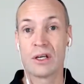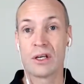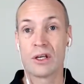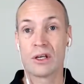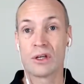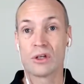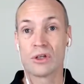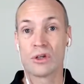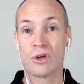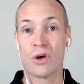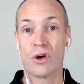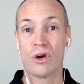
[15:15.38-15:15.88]

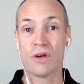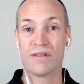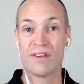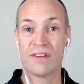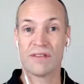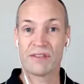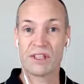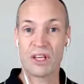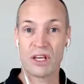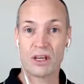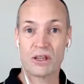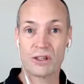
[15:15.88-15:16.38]
So if you've
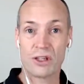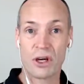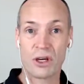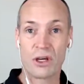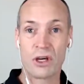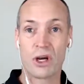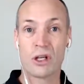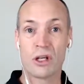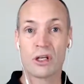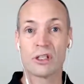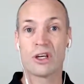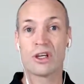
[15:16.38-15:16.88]
seen a
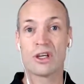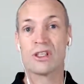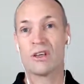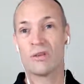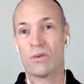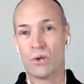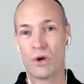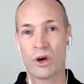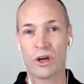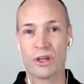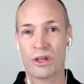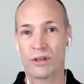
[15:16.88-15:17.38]
psychologist, you're
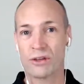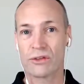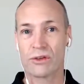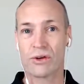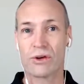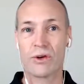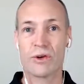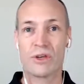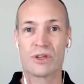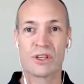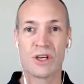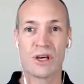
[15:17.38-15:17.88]
working
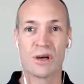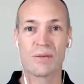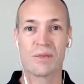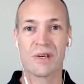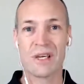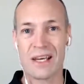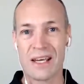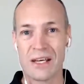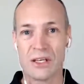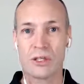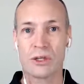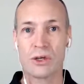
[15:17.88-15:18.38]
through some
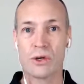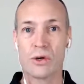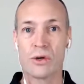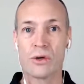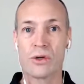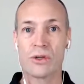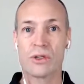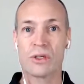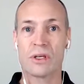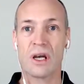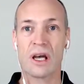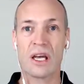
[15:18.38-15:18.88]

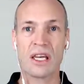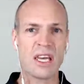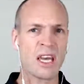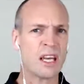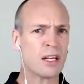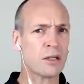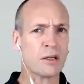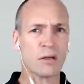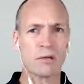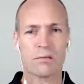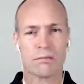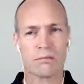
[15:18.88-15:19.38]
issues,
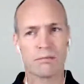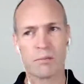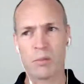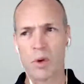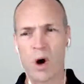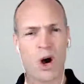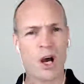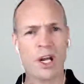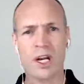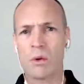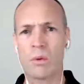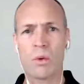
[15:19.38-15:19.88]
again,
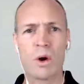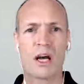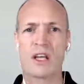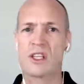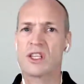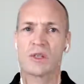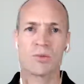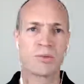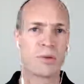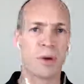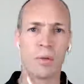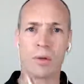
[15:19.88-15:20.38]
minor
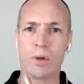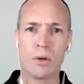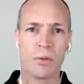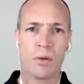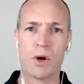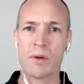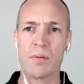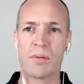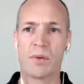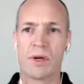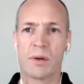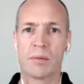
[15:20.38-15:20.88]
ones probably
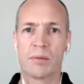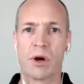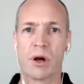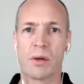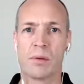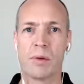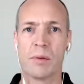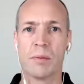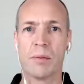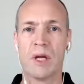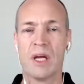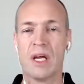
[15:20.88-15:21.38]
won't be a
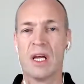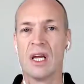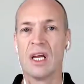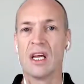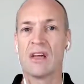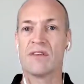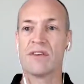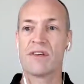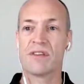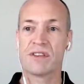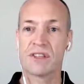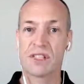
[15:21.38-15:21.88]
problem.
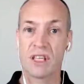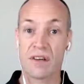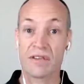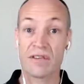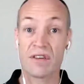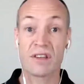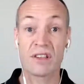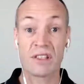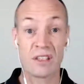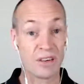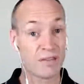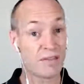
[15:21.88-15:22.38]
If you've
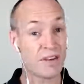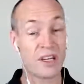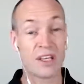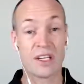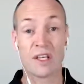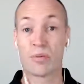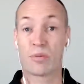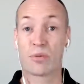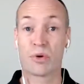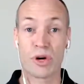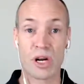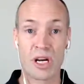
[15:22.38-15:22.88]
suffered severe
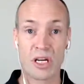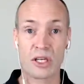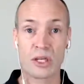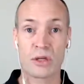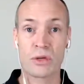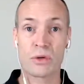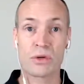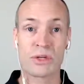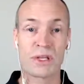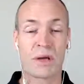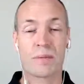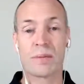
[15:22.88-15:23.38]
depression
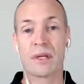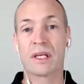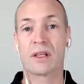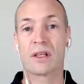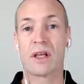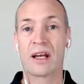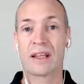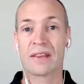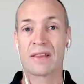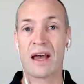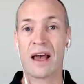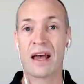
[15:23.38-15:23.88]
or something
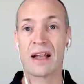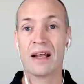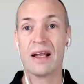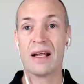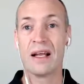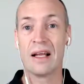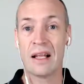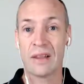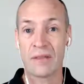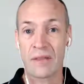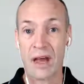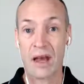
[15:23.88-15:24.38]
like that,
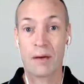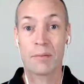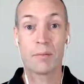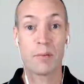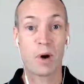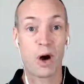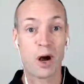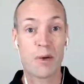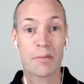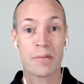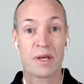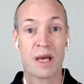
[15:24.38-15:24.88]
that
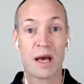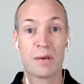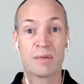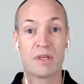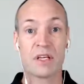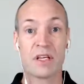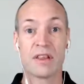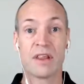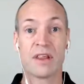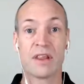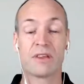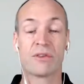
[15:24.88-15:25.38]
might be up
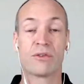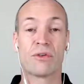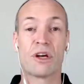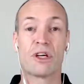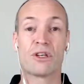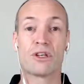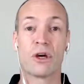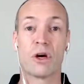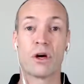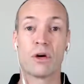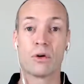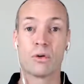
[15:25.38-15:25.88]
near the
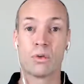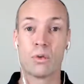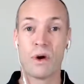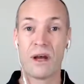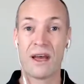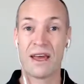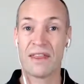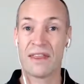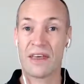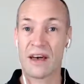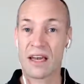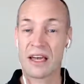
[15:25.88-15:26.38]
threshold
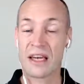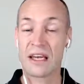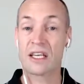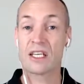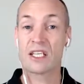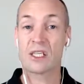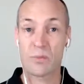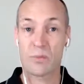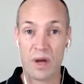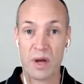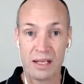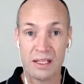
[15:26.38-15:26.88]
where they
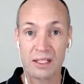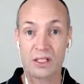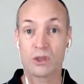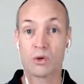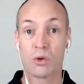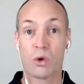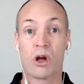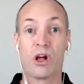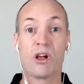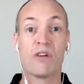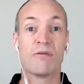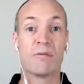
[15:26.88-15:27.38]
expect
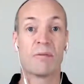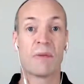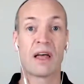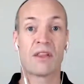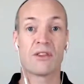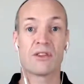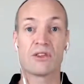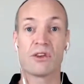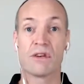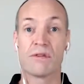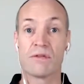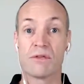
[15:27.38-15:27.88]
12
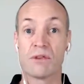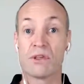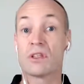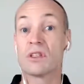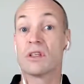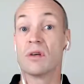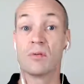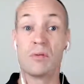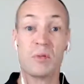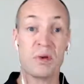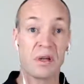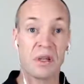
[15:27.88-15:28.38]
months of
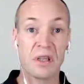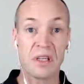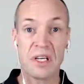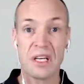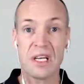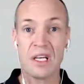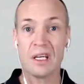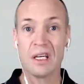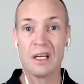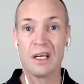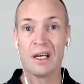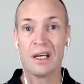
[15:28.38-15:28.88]

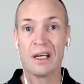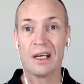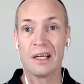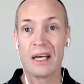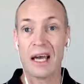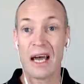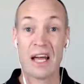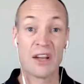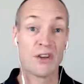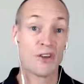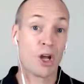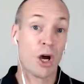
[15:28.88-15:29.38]
stability
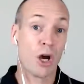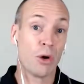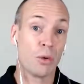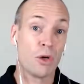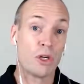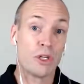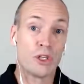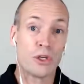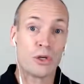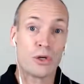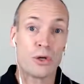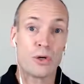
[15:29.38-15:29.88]
and no
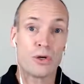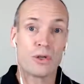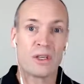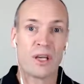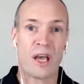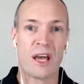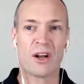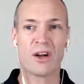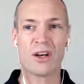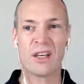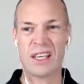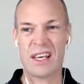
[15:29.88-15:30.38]
issues.
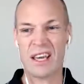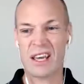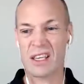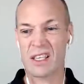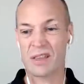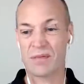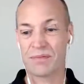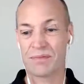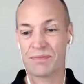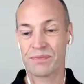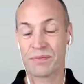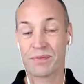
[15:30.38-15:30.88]
And I
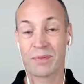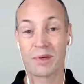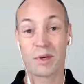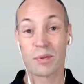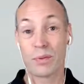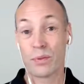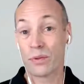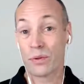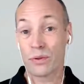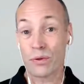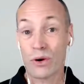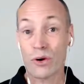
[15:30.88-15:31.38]
guess
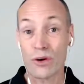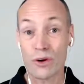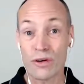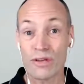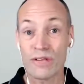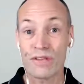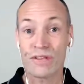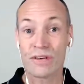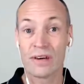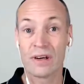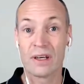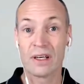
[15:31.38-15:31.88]

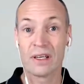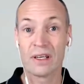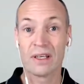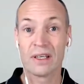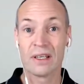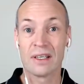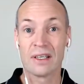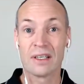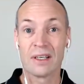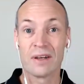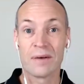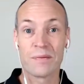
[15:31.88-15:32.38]
proof
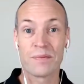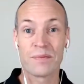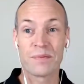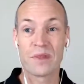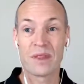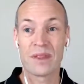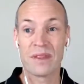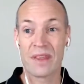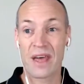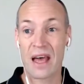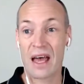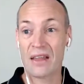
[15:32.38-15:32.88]

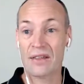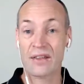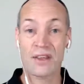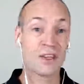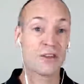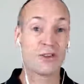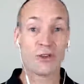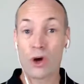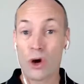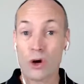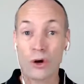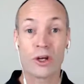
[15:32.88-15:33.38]
that there's
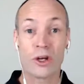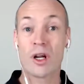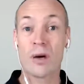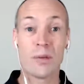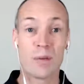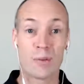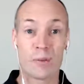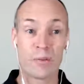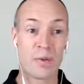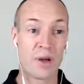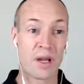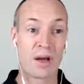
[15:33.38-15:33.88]
not going to
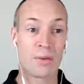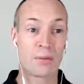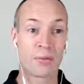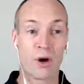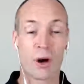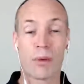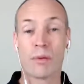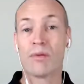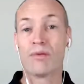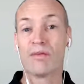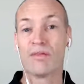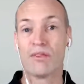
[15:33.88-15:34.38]
be a
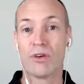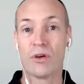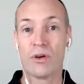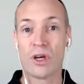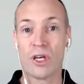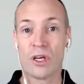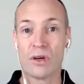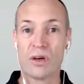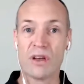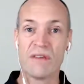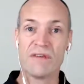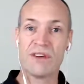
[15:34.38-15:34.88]
problem for
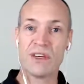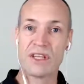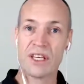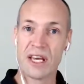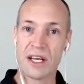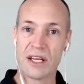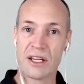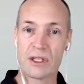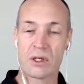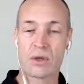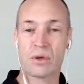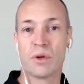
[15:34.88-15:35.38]
you if you
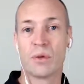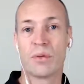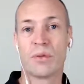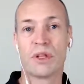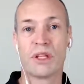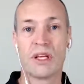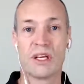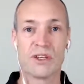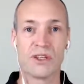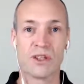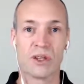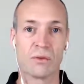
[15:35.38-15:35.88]
get into a
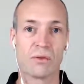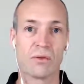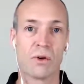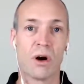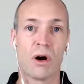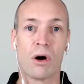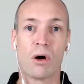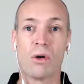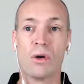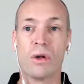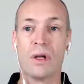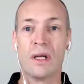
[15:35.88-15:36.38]
policing
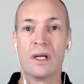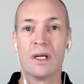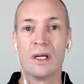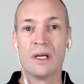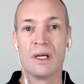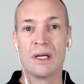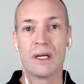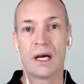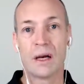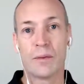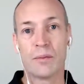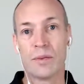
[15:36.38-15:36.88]
role
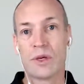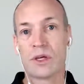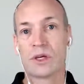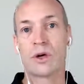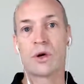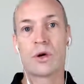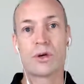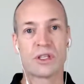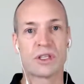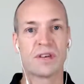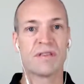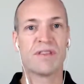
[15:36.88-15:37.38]

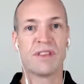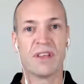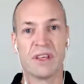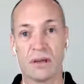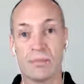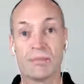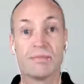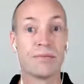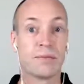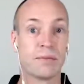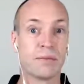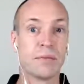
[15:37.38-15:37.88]
because of the
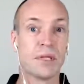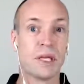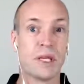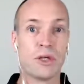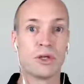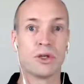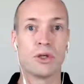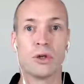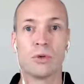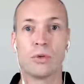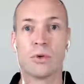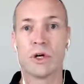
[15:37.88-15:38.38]

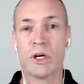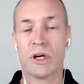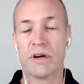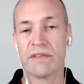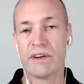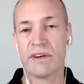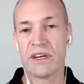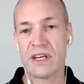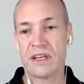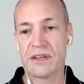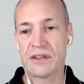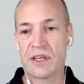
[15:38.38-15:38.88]
issue, whatever
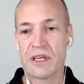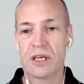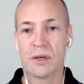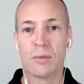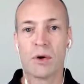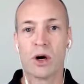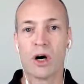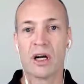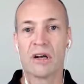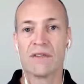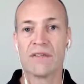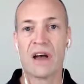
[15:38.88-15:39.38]
it is that you
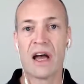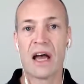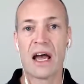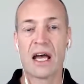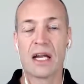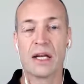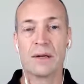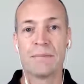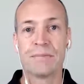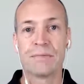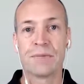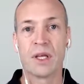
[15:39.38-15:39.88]
might have had.